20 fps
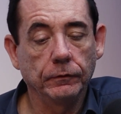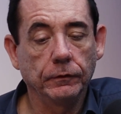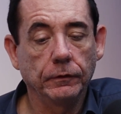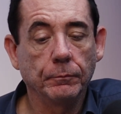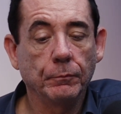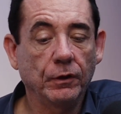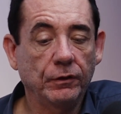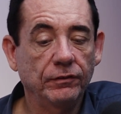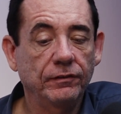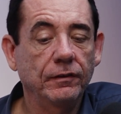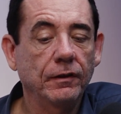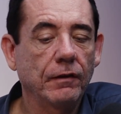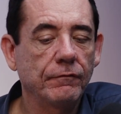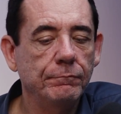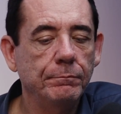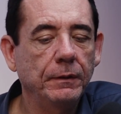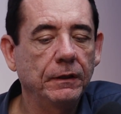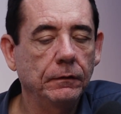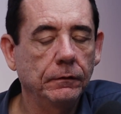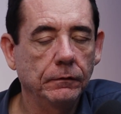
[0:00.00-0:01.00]
democracy
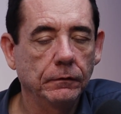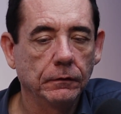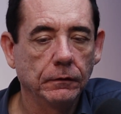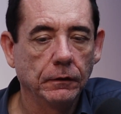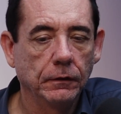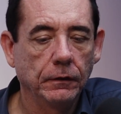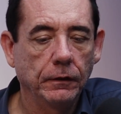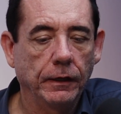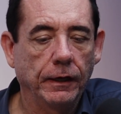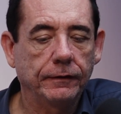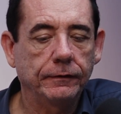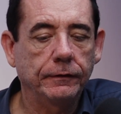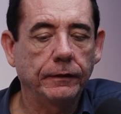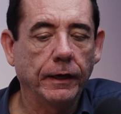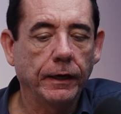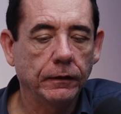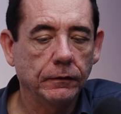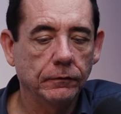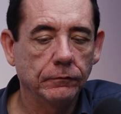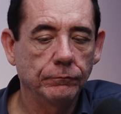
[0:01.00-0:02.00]
have been
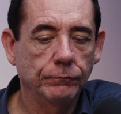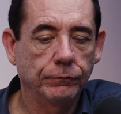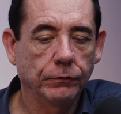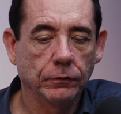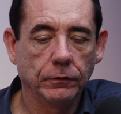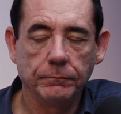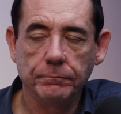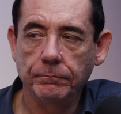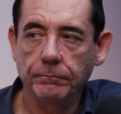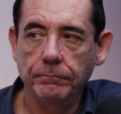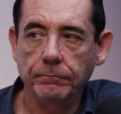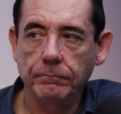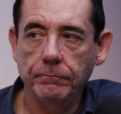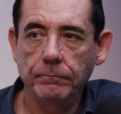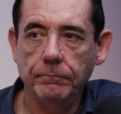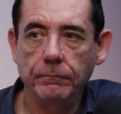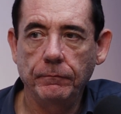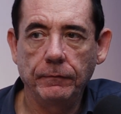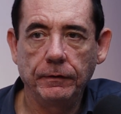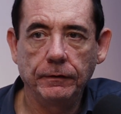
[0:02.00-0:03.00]
attacked for
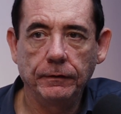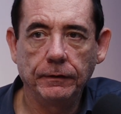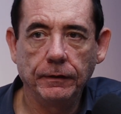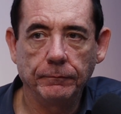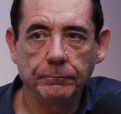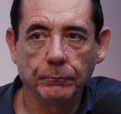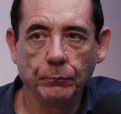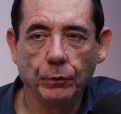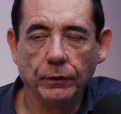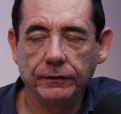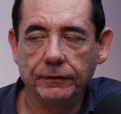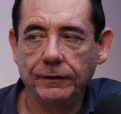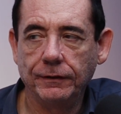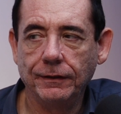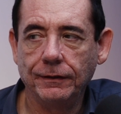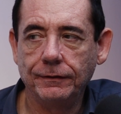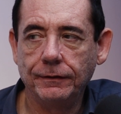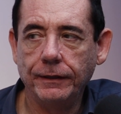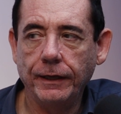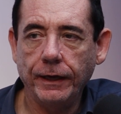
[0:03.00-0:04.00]
more than
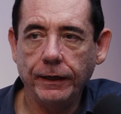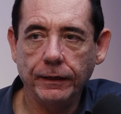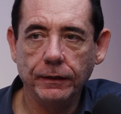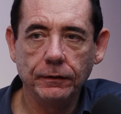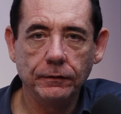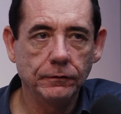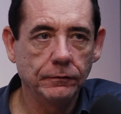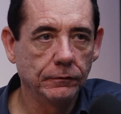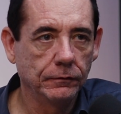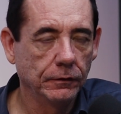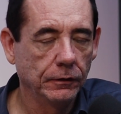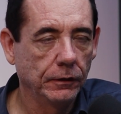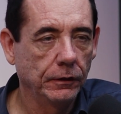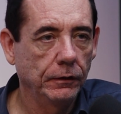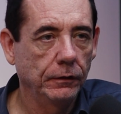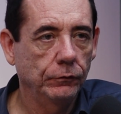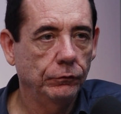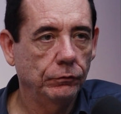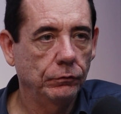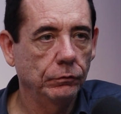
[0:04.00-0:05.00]
a decade
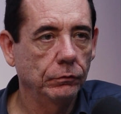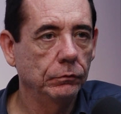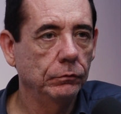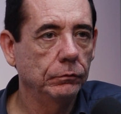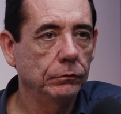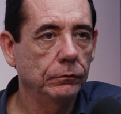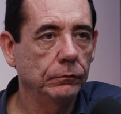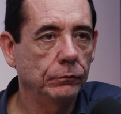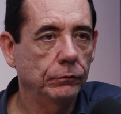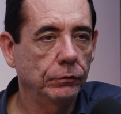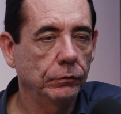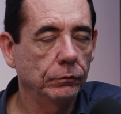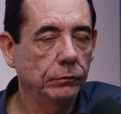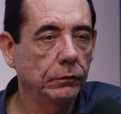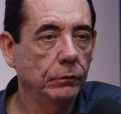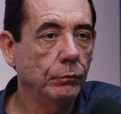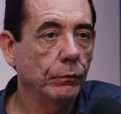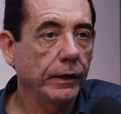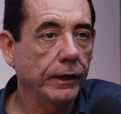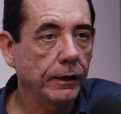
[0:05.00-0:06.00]
through
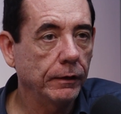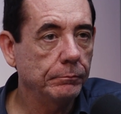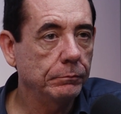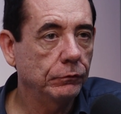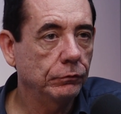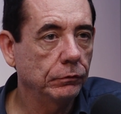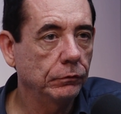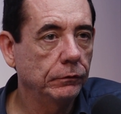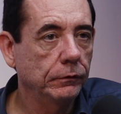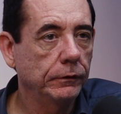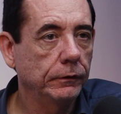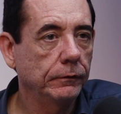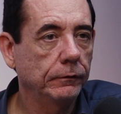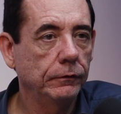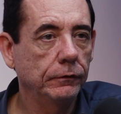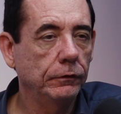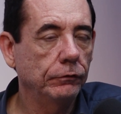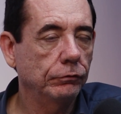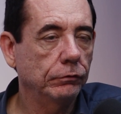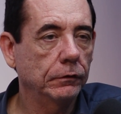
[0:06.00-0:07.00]
the web, through the
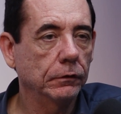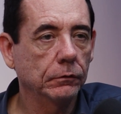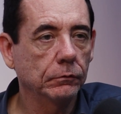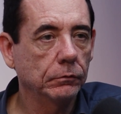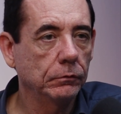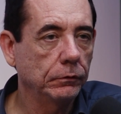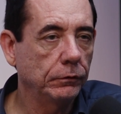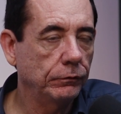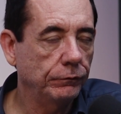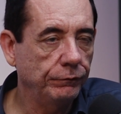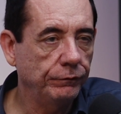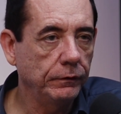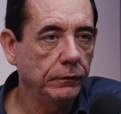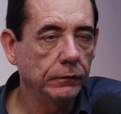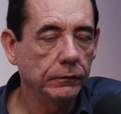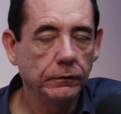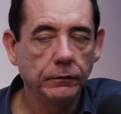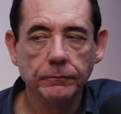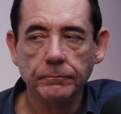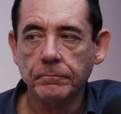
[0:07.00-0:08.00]
digital
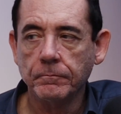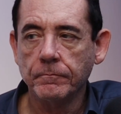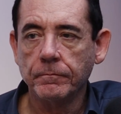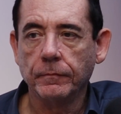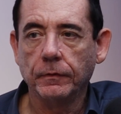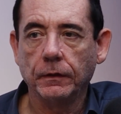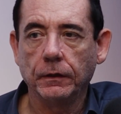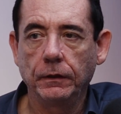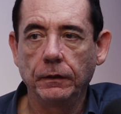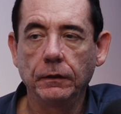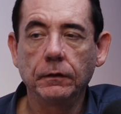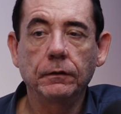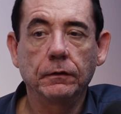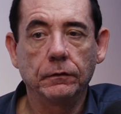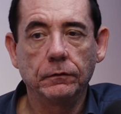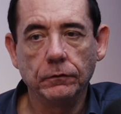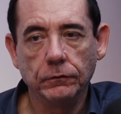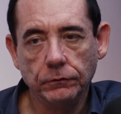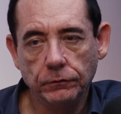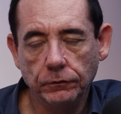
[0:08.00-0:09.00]
sphere, in the
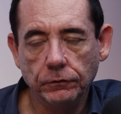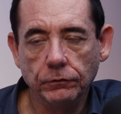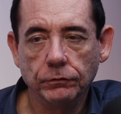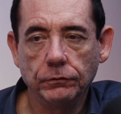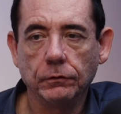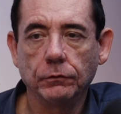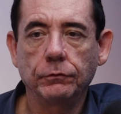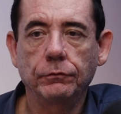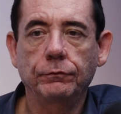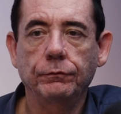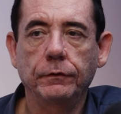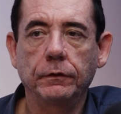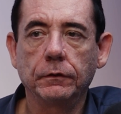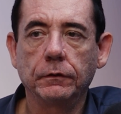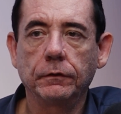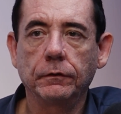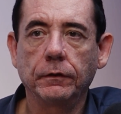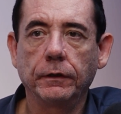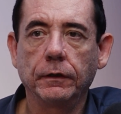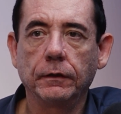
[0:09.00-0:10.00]
digital
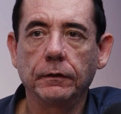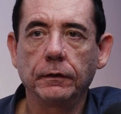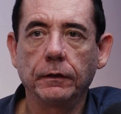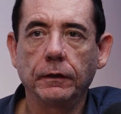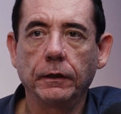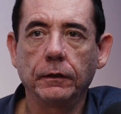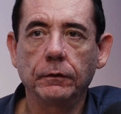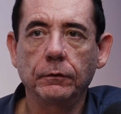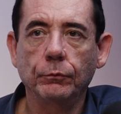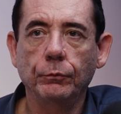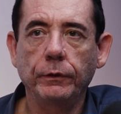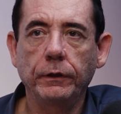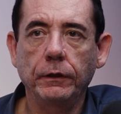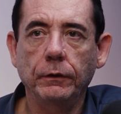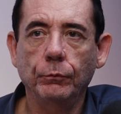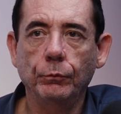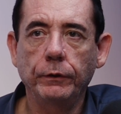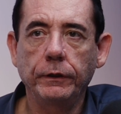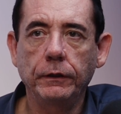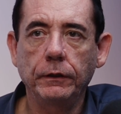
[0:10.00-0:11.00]
sphere, and
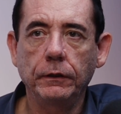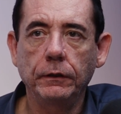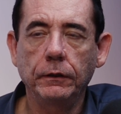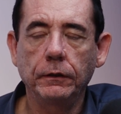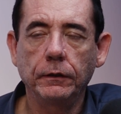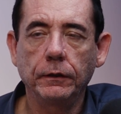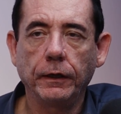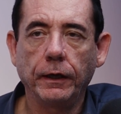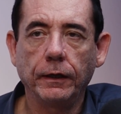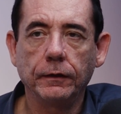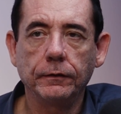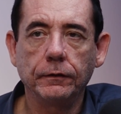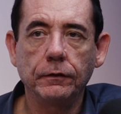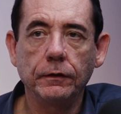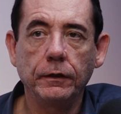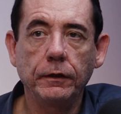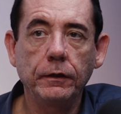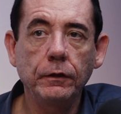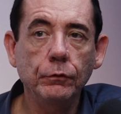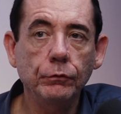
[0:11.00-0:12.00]
we had a
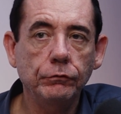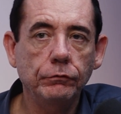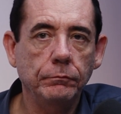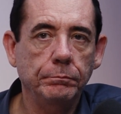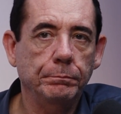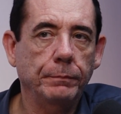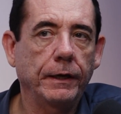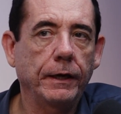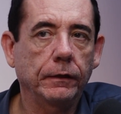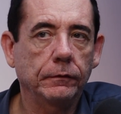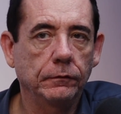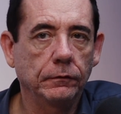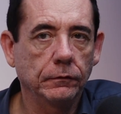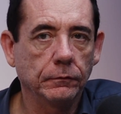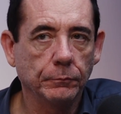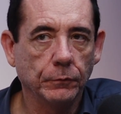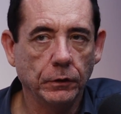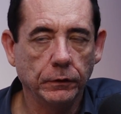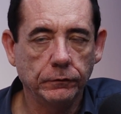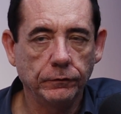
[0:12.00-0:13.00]
huge impact in
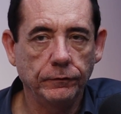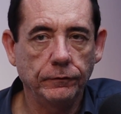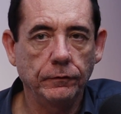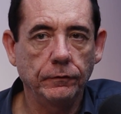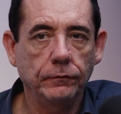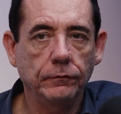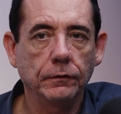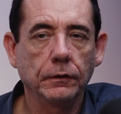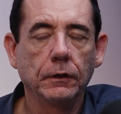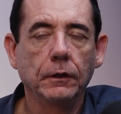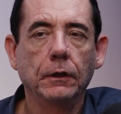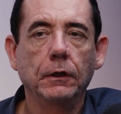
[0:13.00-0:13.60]
democracies,